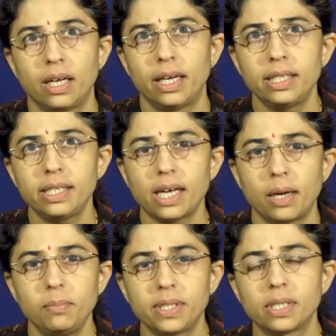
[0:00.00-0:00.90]

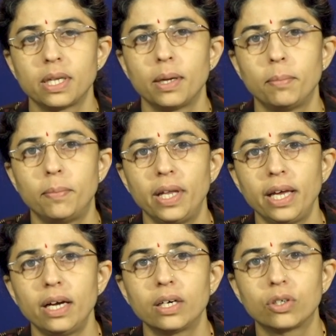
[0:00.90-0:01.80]
Enzymes
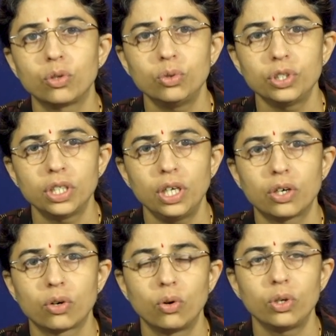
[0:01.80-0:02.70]
play a crucial
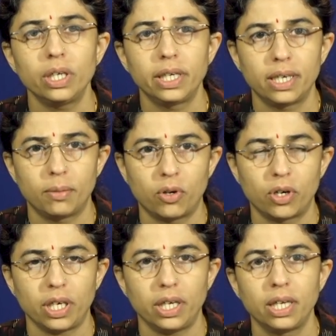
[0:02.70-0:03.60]
role in our
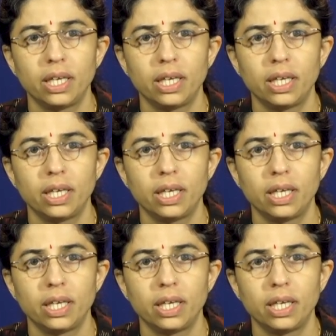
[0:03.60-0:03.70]
body.